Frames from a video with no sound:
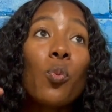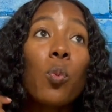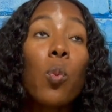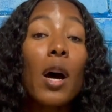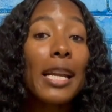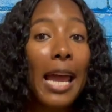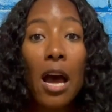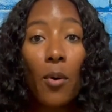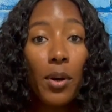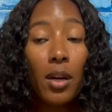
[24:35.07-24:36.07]
1
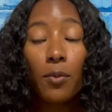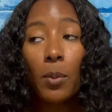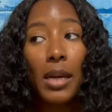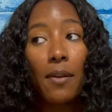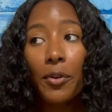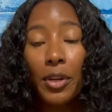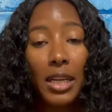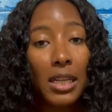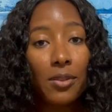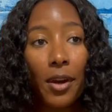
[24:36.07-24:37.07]
hour of whatever it
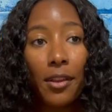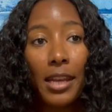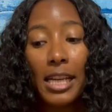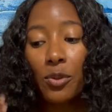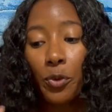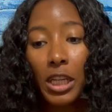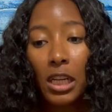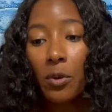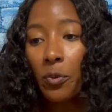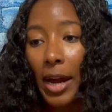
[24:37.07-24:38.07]
is, whether that's
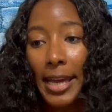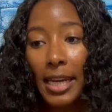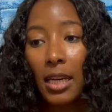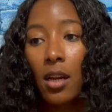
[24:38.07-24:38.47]
reading, writing,